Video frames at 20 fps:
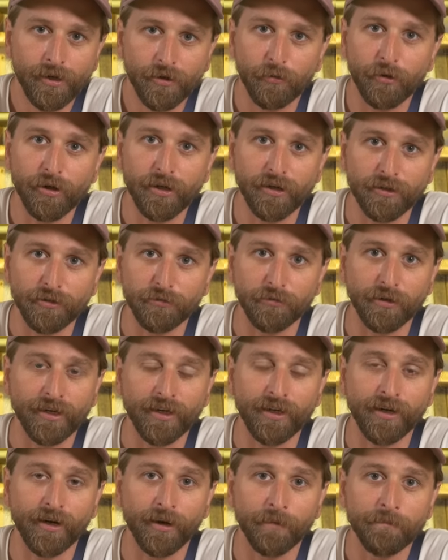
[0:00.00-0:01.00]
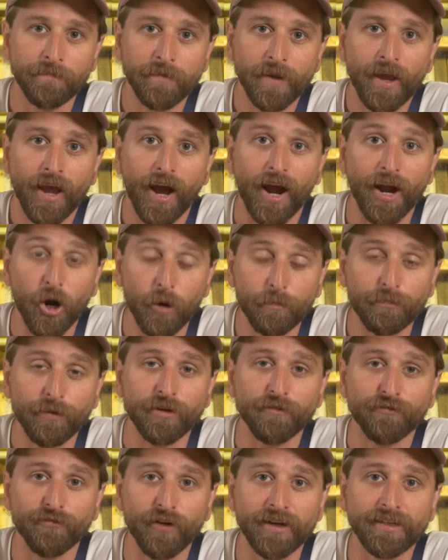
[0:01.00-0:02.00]
What are you doing here? I hope that
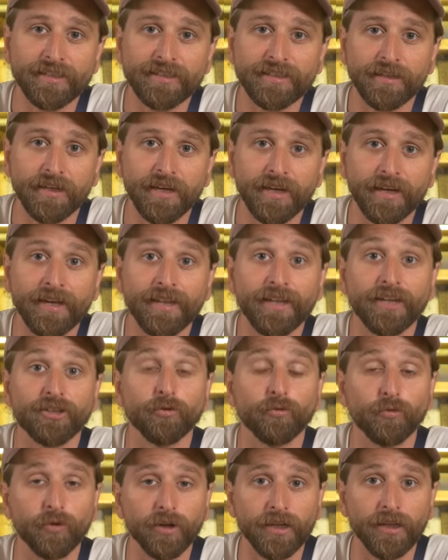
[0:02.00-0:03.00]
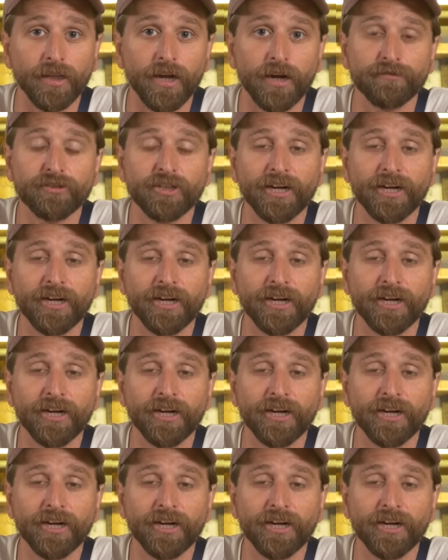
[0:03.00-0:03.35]
you find a sling that you really love.